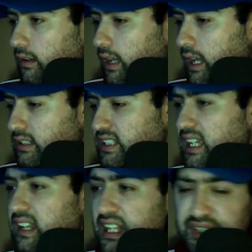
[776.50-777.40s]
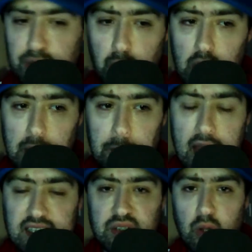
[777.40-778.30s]
And say that's the welcome
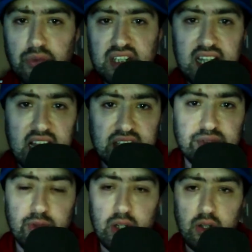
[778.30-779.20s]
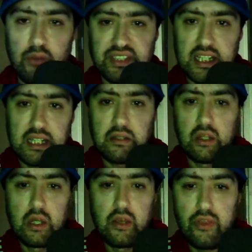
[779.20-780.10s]
pack. So obviously that's for obviously
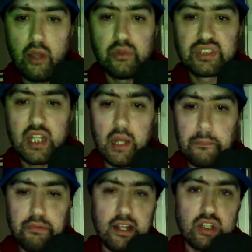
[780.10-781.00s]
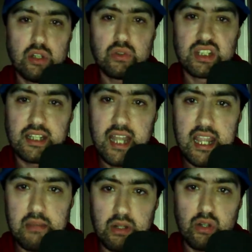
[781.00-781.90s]
those that are brand new to the
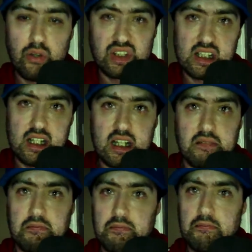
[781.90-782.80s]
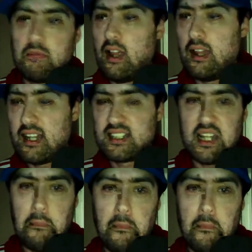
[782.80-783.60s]
game, and obviously like that's a